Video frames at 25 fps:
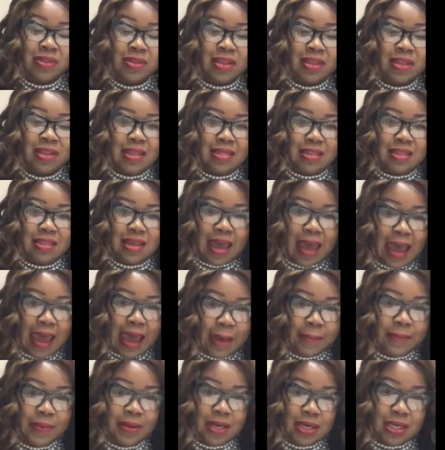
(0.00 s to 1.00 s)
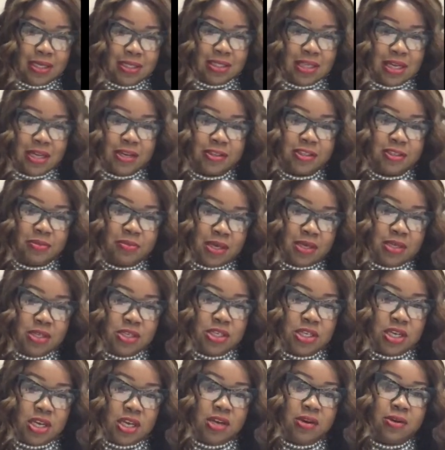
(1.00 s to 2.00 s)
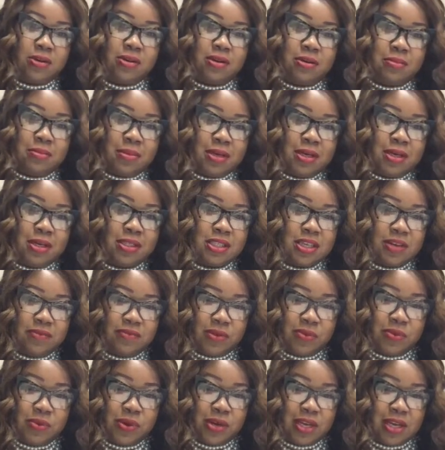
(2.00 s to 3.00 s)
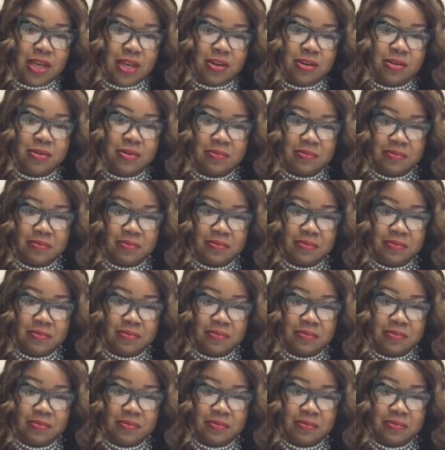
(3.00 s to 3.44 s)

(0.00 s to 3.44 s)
and the happiness that is being shared amongst everyone here.